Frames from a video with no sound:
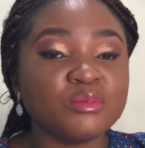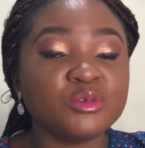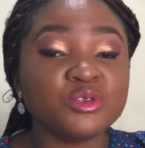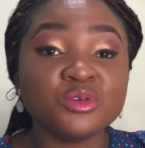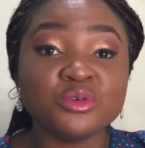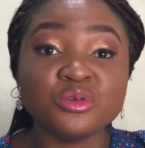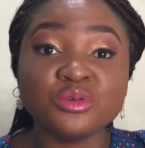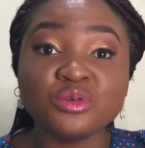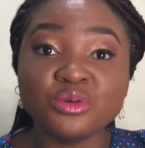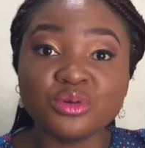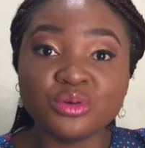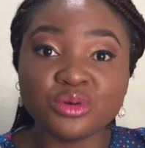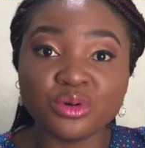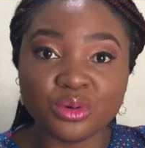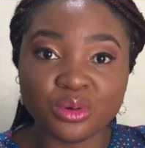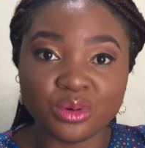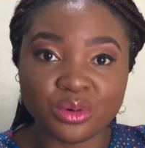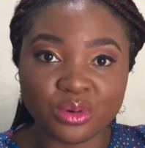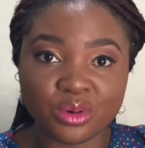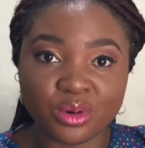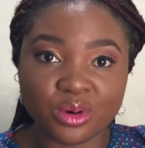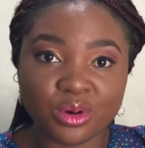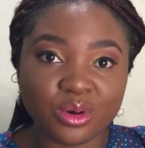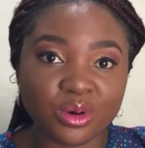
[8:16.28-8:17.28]
to
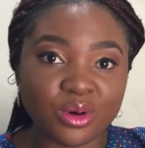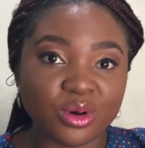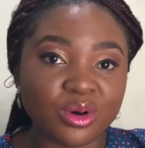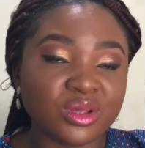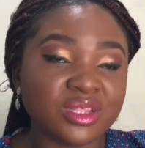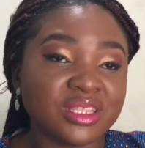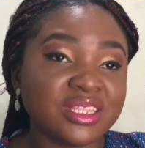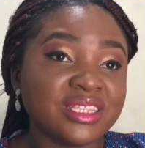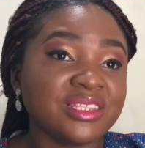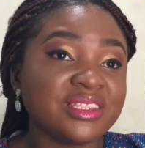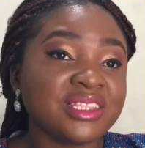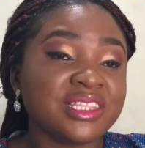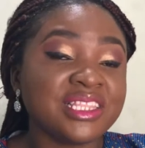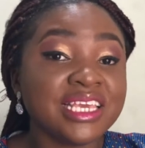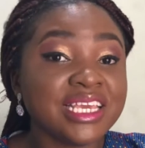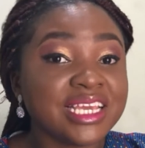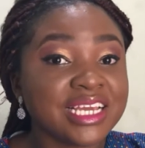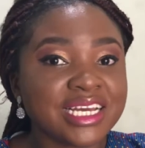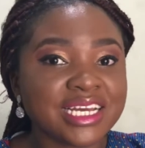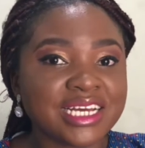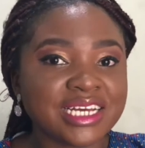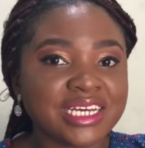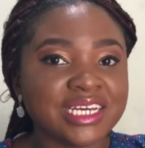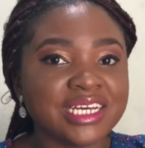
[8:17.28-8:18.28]
grow, or
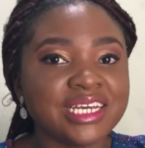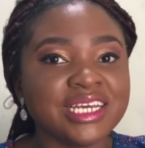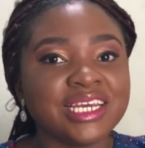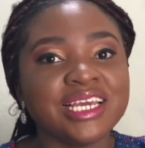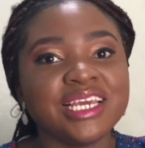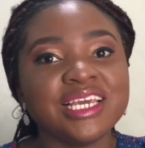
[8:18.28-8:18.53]
think